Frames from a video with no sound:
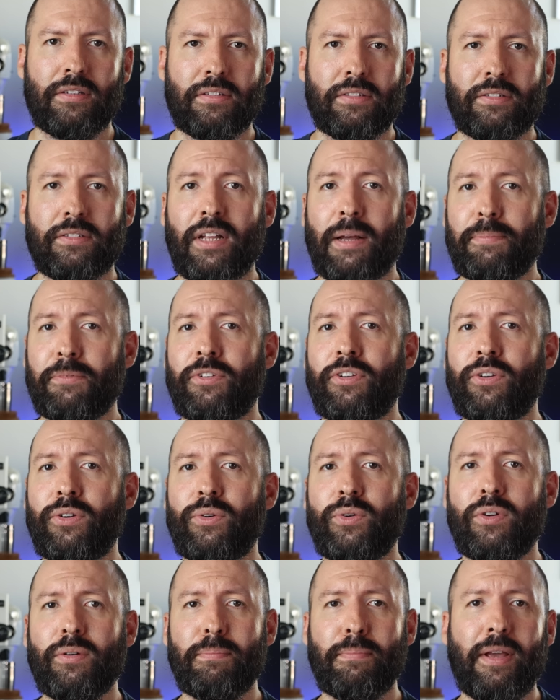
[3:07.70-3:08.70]
Step
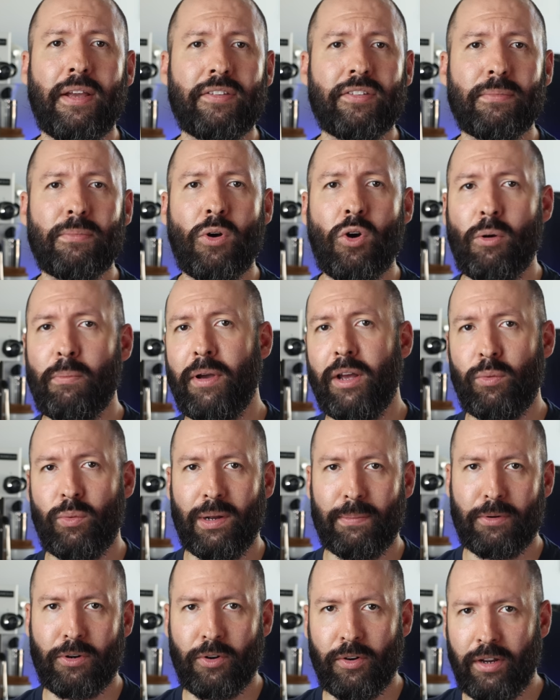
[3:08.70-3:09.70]
2. Make some homemade
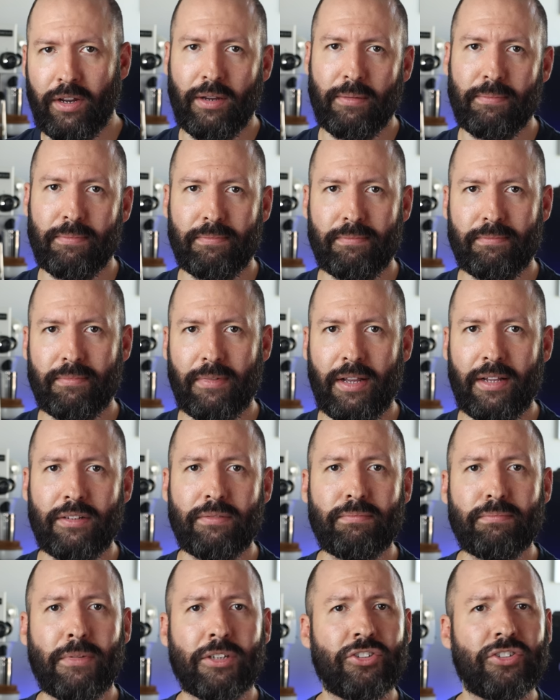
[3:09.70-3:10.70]
whipped cream.
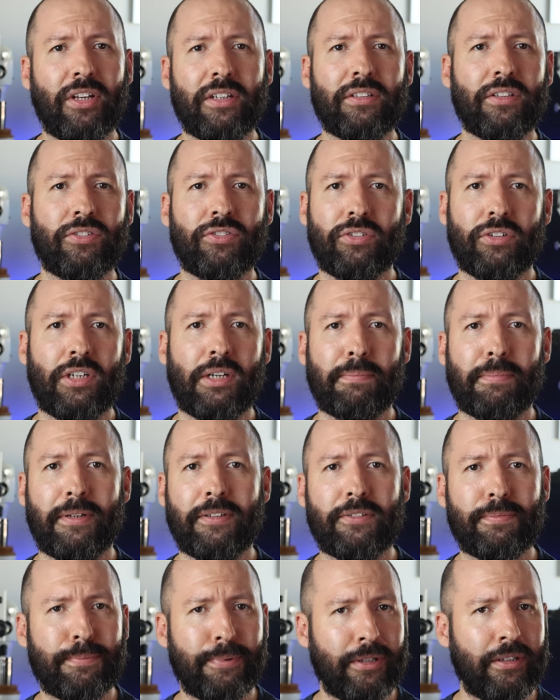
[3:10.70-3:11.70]
And much like the syrup,
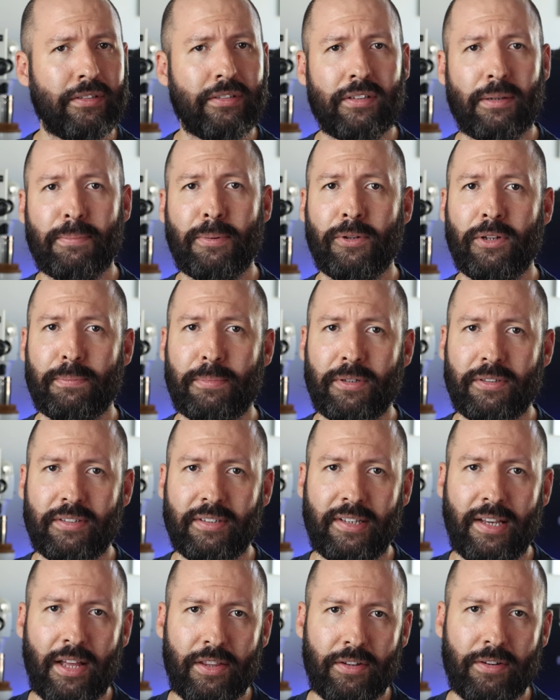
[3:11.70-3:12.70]
it's pretty simple to put
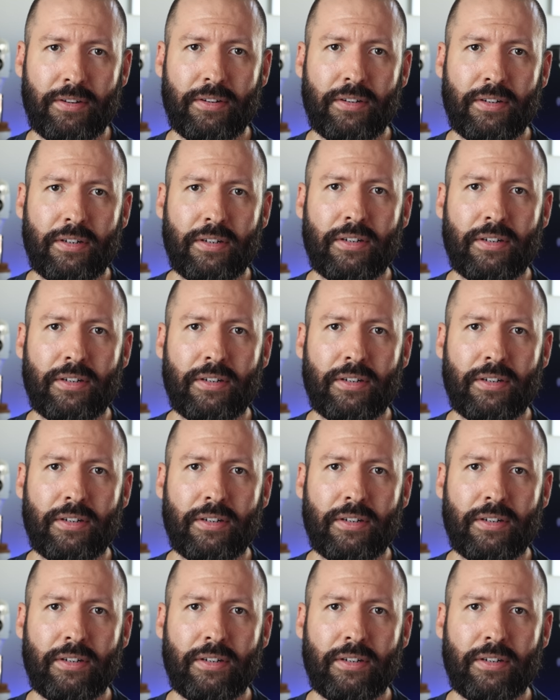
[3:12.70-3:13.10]
together.